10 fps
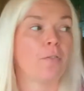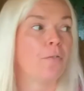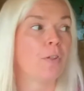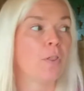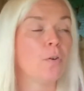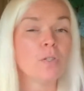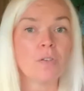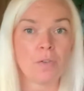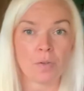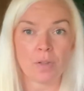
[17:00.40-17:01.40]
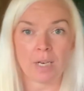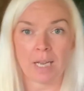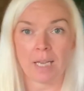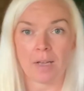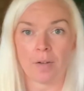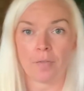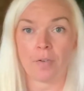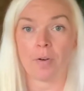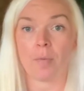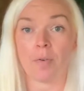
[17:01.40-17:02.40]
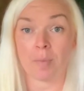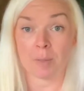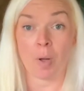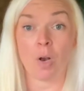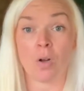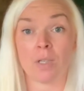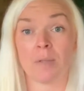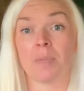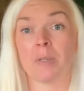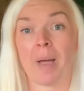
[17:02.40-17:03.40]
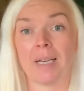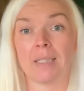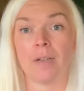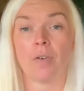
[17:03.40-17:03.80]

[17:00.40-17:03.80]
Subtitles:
For those of you that are here from a smallholding perspective,